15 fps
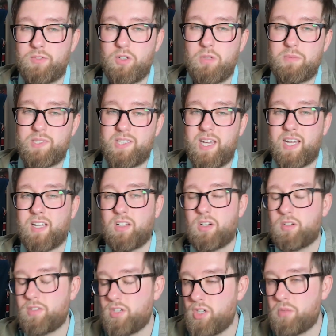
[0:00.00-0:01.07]
come second on
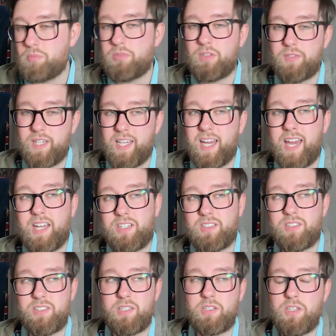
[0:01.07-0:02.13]
a number of
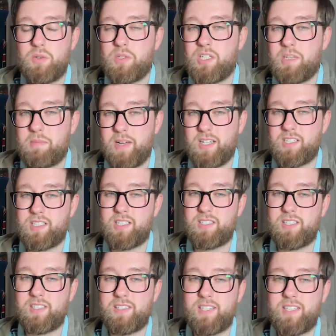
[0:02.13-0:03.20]
occasions to usually
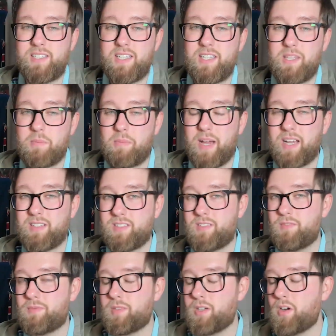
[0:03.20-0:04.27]
Manchester City in the past.
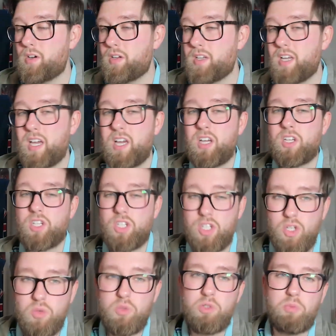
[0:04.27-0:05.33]
They've gotten
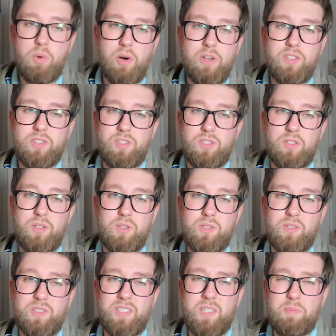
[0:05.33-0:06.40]
huge points
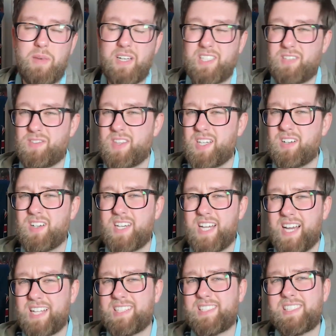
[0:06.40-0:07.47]
totals in the past. I think they got
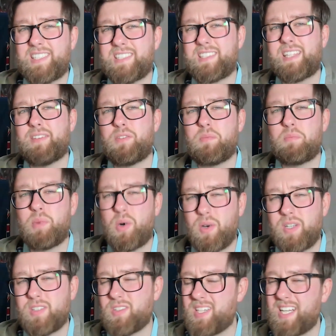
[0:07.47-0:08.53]
97
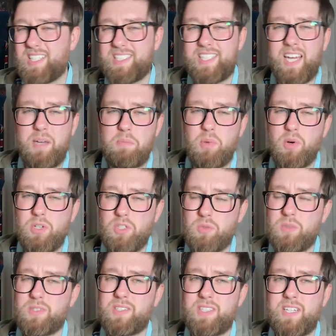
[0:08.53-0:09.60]
points or 98 points
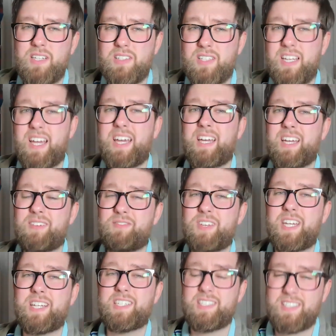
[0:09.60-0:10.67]
one season and
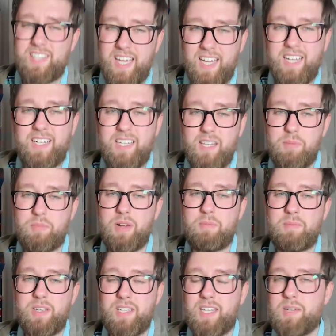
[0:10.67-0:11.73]
finished second in the
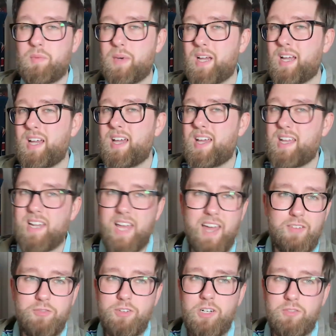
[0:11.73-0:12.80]
Premier League, where in
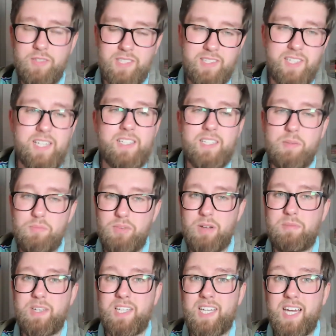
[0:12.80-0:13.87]
every other season in
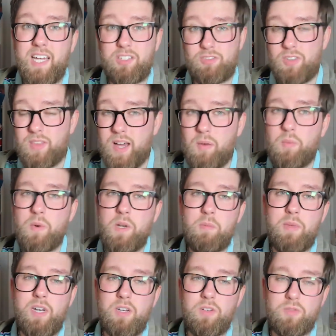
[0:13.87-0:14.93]
Premier League history, that would have
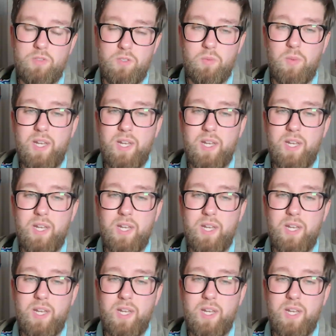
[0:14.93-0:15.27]
been enough to win